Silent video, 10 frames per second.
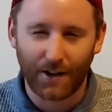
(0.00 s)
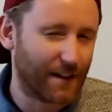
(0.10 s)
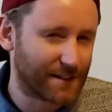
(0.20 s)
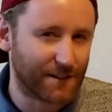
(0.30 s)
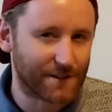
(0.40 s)

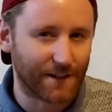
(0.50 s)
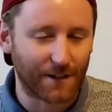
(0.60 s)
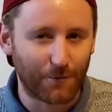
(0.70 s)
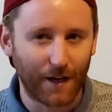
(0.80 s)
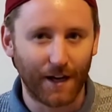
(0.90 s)
that sounds
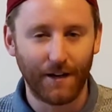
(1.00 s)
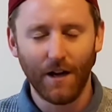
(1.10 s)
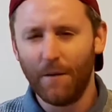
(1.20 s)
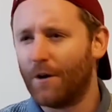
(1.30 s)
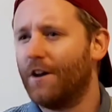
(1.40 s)
slightly weird,
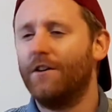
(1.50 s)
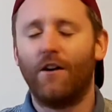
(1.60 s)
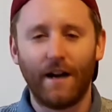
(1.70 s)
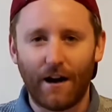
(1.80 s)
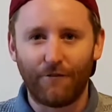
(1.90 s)
but a
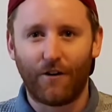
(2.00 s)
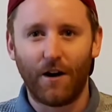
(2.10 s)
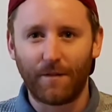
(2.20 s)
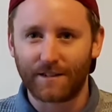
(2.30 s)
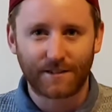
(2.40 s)
night out
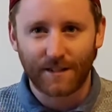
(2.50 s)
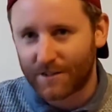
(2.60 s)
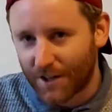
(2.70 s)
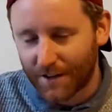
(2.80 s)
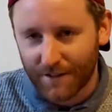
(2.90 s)
vibe,
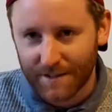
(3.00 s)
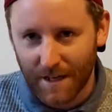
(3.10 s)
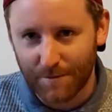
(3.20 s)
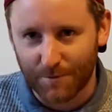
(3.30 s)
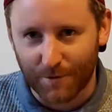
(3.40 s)
that's kind of
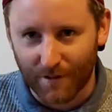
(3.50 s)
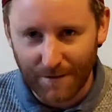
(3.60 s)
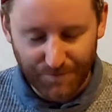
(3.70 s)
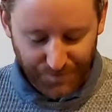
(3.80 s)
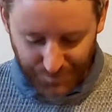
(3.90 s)
acceptable,
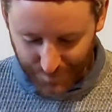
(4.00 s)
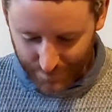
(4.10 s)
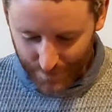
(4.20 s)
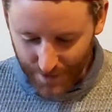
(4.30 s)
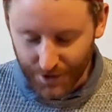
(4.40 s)
right?
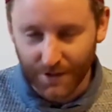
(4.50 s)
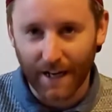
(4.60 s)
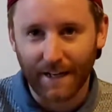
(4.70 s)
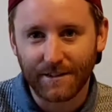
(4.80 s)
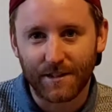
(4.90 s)
You
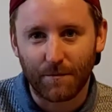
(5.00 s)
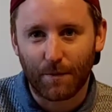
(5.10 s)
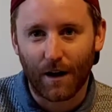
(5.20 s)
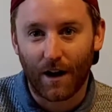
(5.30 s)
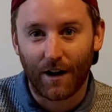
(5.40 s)
get into
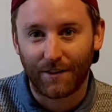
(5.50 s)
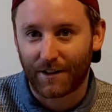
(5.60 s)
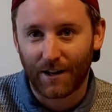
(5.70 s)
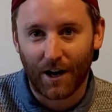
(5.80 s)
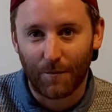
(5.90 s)
the
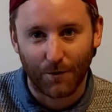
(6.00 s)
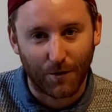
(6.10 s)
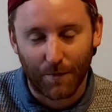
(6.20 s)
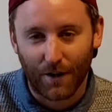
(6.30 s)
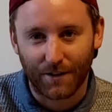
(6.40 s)
club or the
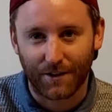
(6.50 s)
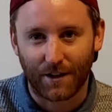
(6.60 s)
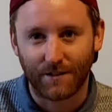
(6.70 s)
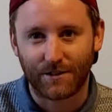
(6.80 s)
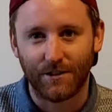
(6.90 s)
bar that you're
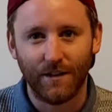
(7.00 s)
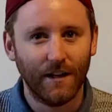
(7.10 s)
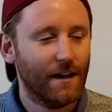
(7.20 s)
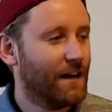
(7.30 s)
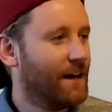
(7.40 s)
going to,
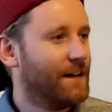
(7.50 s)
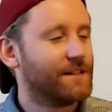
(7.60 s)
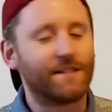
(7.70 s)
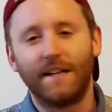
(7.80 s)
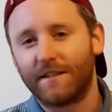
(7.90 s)

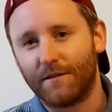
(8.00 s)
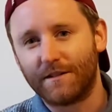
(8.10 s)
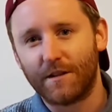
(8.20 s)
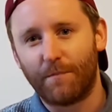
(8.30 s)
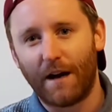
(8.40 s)
say something
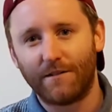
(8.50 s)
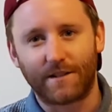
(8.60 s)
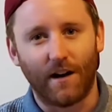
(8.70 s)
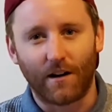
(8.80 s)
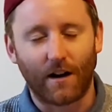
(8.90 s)
to the
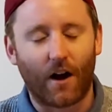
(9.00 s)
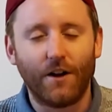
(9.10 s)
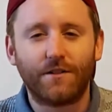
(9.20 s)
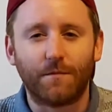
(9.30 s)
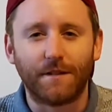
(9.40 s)
bouncer. Like, I
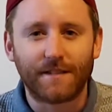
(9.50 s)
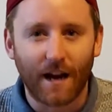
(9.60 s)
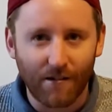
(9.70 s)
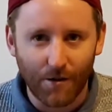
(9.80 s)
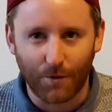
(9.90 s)
used to be
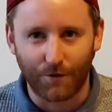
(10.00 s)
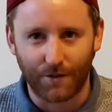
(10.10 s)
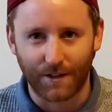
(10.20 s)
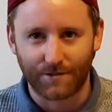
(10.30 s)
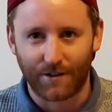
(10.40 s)
terrible for
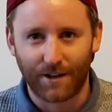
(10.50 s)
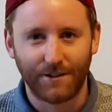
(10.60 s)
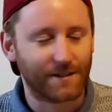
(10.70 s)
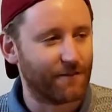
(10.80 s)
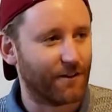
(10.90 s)
this, right? I
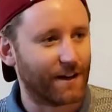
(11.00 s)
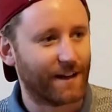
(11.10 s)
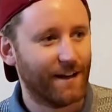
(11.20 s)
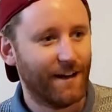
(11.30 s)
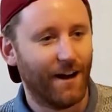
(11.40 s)
used
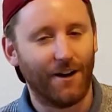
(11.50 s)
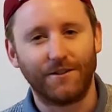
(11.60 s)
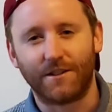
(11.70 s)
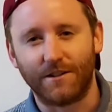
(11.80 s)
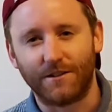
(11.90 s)

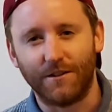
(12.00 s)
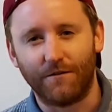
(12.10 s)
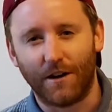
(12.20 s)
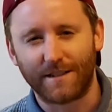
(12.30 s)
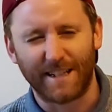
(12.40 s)
to go to
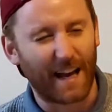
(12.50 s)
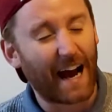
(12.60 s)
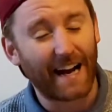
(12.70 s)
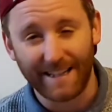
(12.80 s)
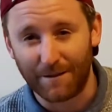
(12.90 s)
university and
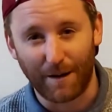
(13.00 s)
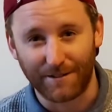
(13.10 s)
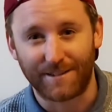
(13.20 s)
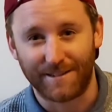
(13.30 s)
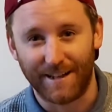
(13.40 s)
hate the
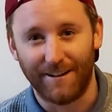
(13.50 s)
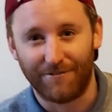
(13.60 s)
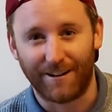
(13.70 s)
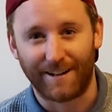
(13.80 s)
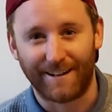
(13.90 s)
bouncers there,
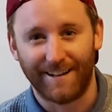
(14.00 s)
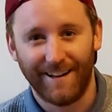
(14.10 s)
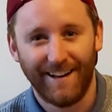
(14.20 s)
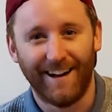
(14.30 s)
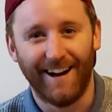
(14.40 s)
frankly.
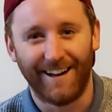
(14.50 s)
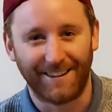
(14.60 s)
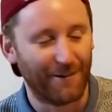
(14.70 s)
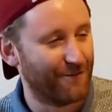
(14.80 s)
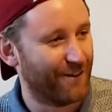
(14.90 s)

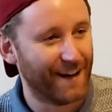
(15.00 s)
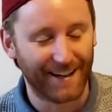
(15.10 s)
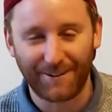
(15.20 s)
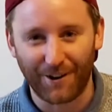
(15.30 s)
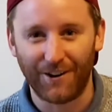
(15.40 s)
They were
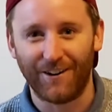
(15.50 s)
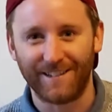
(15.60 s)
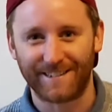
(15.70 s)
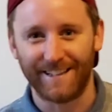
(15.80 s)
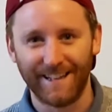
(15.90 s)
really quite
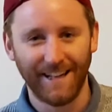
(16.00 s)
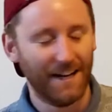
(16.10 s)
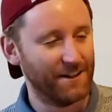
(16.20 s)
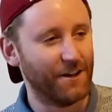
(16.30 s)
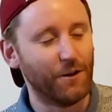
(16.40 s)
nasty.
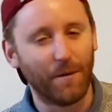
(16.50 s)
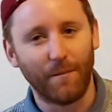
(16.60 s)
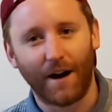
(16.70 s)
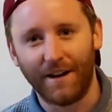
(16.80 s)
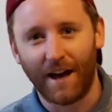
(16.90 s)
They knew me
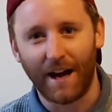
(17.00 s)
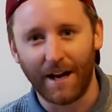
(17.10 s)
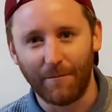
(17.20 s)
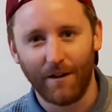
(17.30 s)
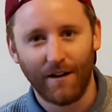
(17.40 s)
by
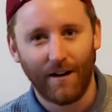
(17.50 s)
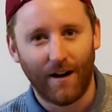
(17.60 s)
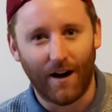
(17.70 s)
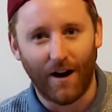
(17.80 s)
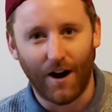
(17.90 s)
name,
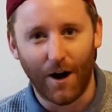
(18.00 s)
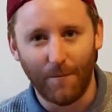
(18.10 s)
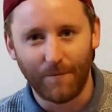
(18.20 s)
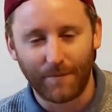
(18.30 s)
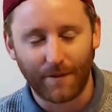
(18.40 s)

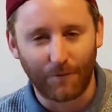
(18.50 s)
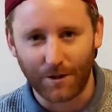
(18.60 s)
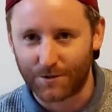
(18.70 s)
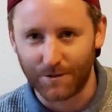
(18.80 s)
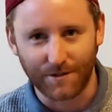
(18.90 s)

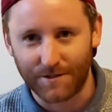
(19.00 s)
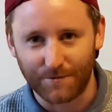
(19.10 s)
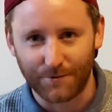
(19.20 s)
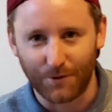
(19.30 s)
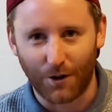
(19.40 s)
which was
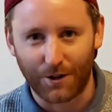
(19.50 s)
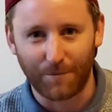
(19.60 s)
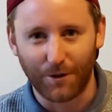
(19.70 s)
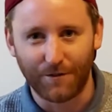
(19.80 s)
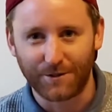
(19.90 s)
not a good
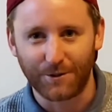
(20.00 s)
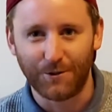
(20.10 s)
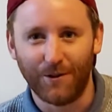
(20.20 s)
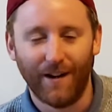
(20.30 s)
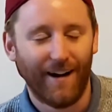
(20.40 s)
move at
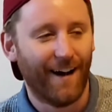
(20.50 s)
all.